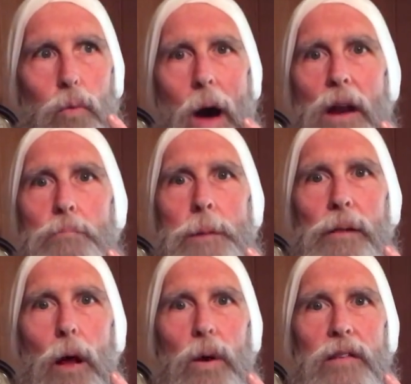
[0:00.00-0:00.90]
Why do
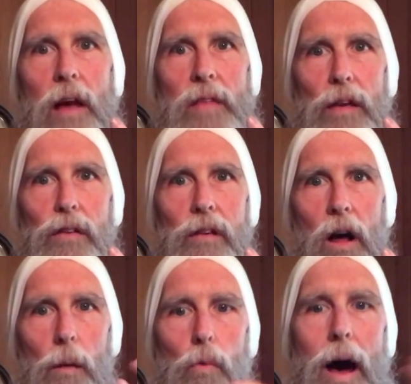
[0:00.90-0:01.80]
people always have that
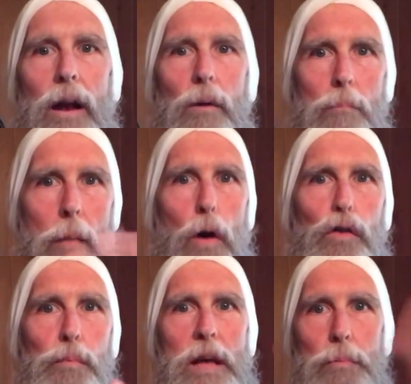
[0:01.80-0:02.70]
slump? Why do
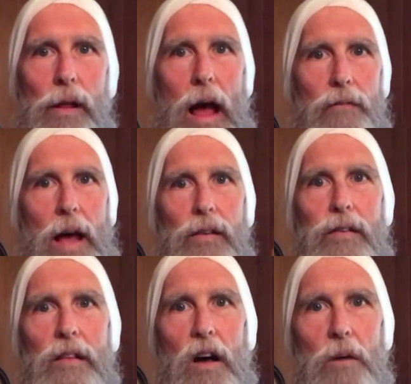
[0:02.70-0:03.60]
most people have that
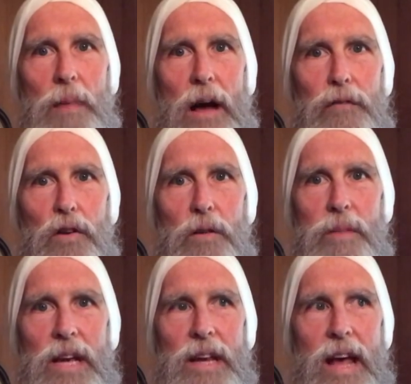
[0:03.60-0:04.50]
slump after the
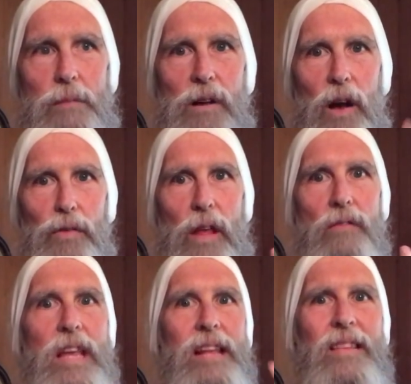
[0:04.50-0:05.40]
midday? Because
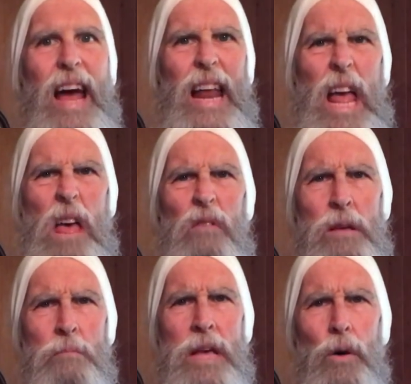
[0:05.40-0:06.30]
they've eaten that heavy
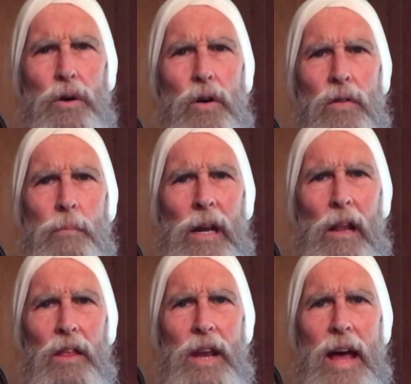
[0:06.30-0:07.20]
meal during the
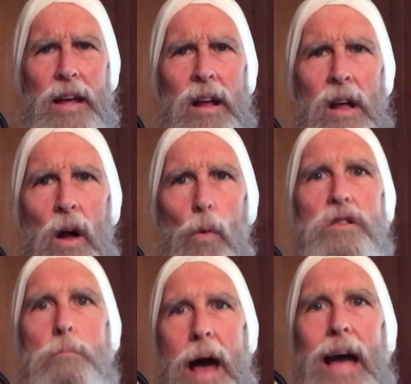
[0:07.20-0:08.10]
middle of the day. Well,
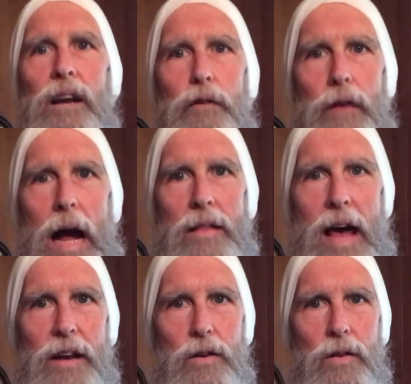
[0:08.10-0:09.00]
you magnify
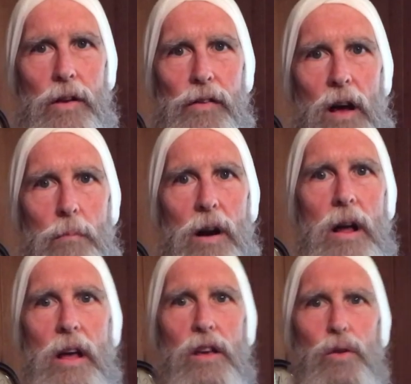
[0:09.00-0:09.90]
that during the summer.
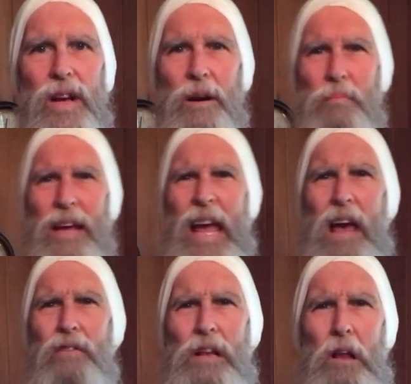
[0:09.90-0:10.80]
You eat a big
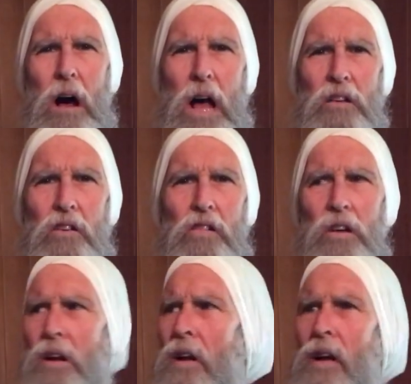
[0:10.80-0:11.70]
heavy lunch.
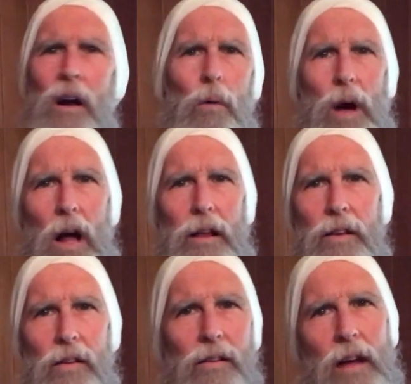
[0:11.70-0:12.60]
Well,
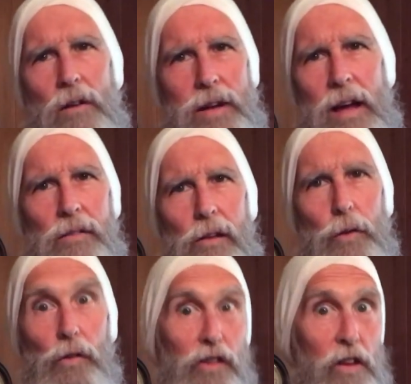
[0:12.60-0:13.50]
okay, the
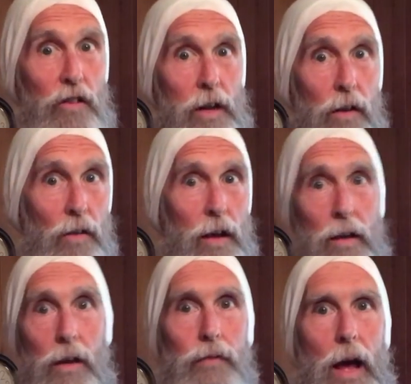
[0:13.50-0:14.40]
little shishi
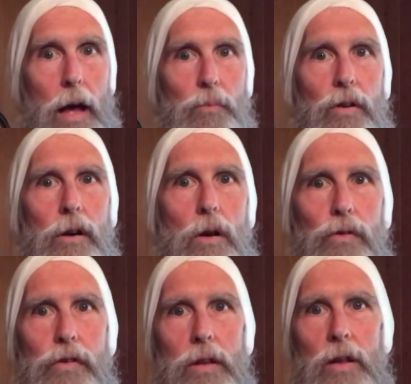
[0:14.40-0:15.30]
executive types that are going
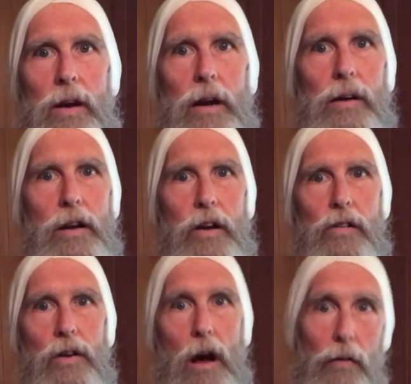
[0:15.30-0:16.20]
to sit in their
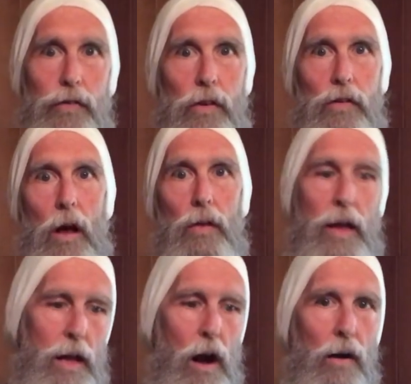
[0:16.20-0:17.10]
air-conditioned offices all
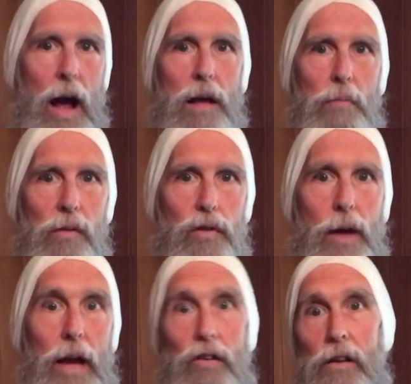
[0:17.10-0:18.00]
day, all right. But if you
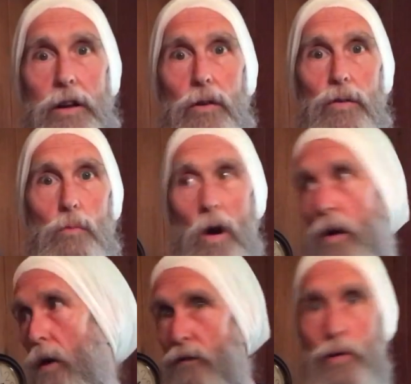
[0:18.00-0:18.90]
actually do some
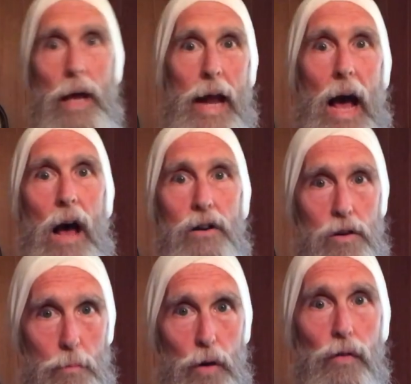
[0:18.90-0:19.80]
work, or if you get out and
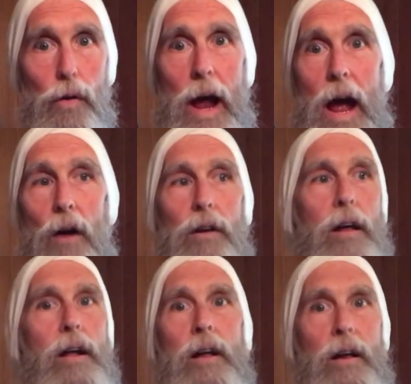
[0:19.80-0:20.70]
you move around,
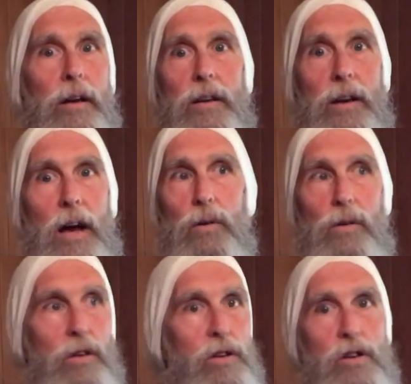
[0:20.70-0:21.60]
you know,
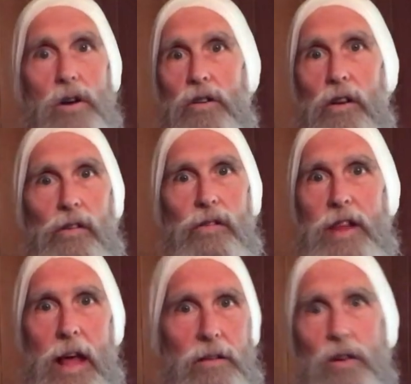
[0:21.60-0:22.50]
you're
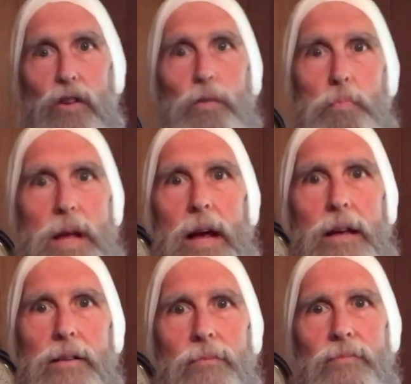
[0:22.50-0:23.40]

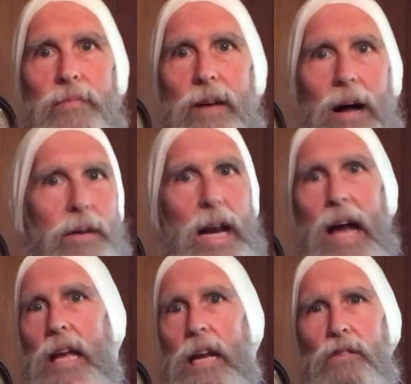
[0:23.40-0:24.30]
spent. I mean, I
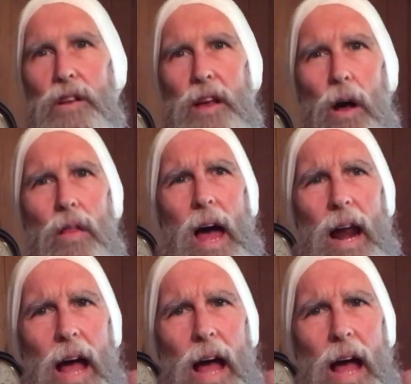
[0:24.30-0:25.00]
can even tell that.